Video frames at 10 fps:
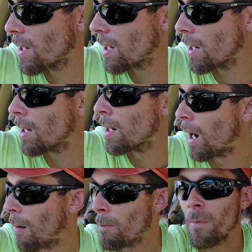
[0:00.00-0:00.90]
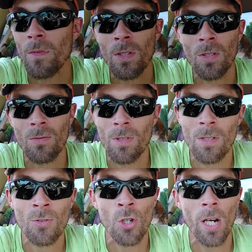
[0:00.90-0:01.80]
I'm
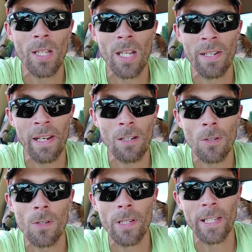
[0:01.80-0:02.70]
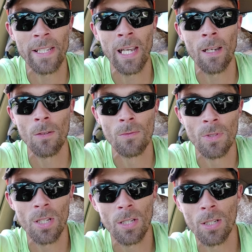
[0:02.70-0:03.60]
trying to narrow it down
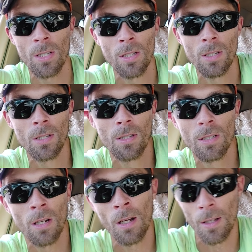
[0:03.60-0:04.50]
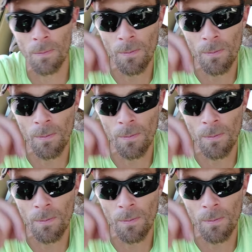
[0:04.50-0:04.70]
to a